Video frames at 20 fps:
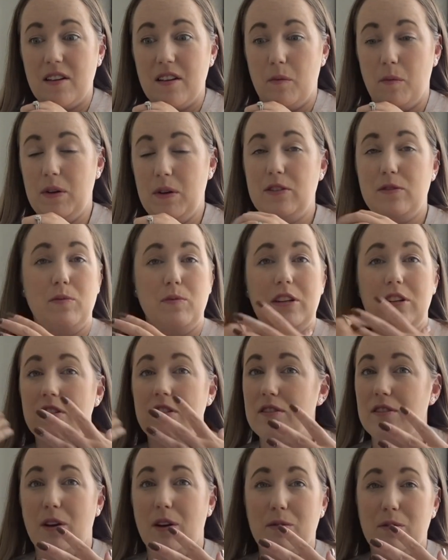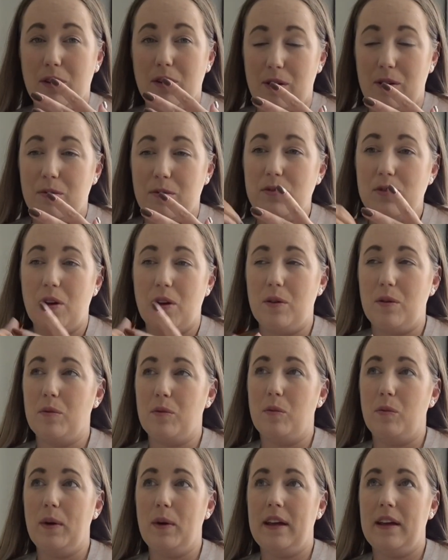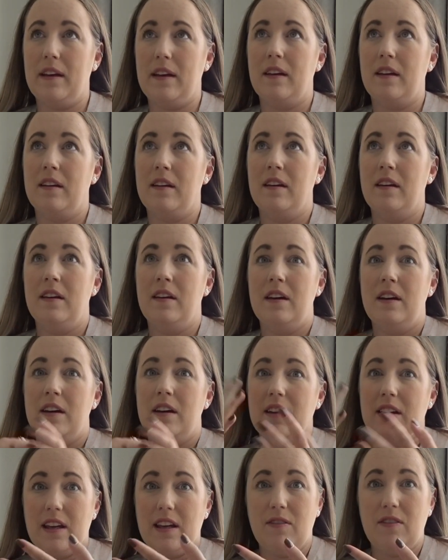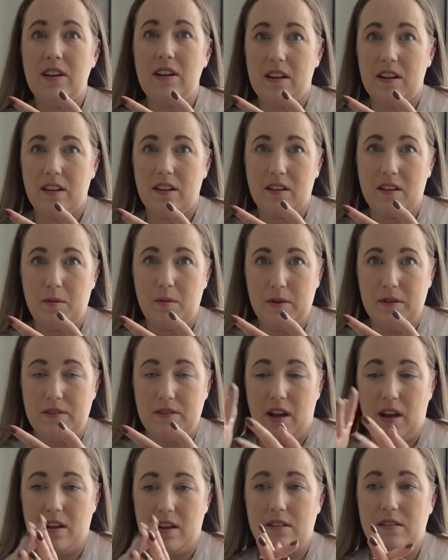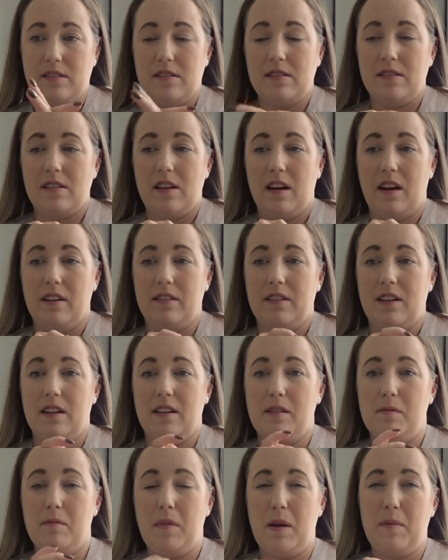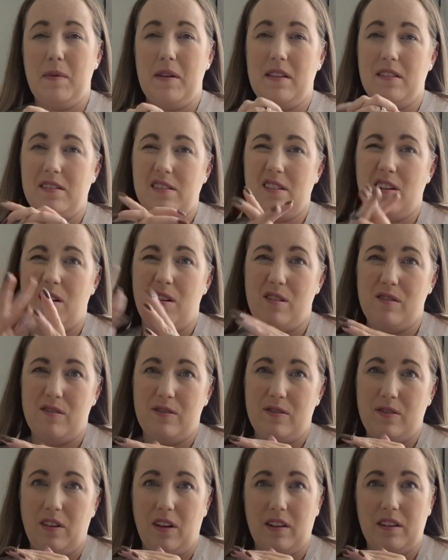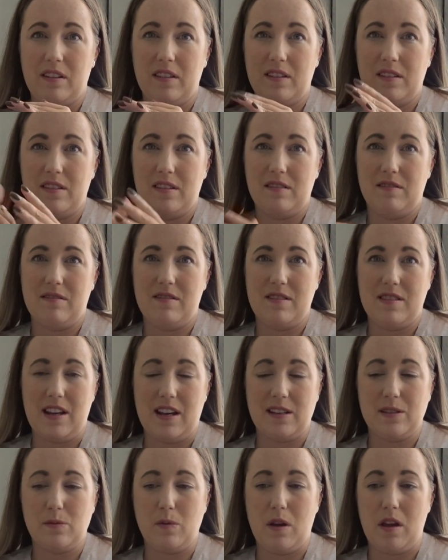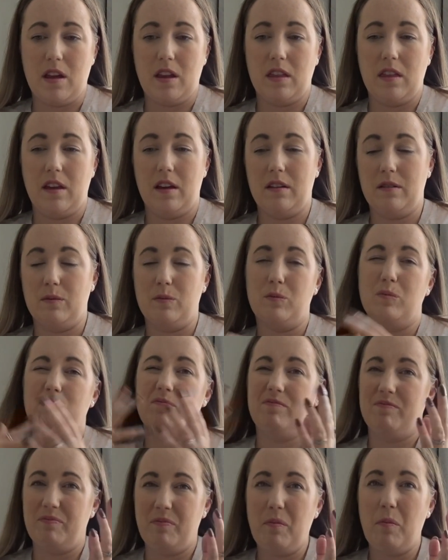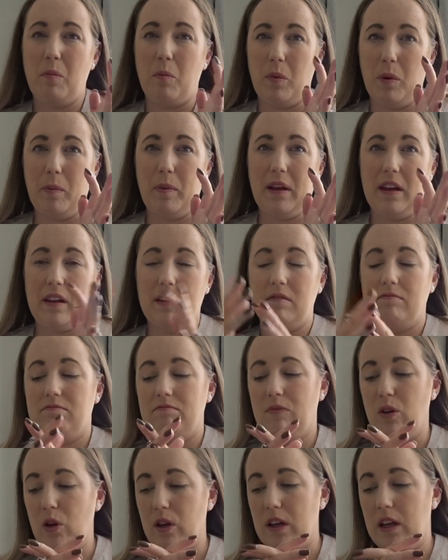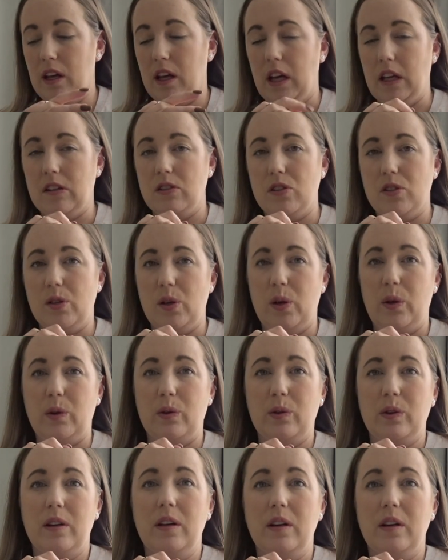We just don't know. So we're giving it another couple of days, and then maybe at the start of like next week, then we'll be looking into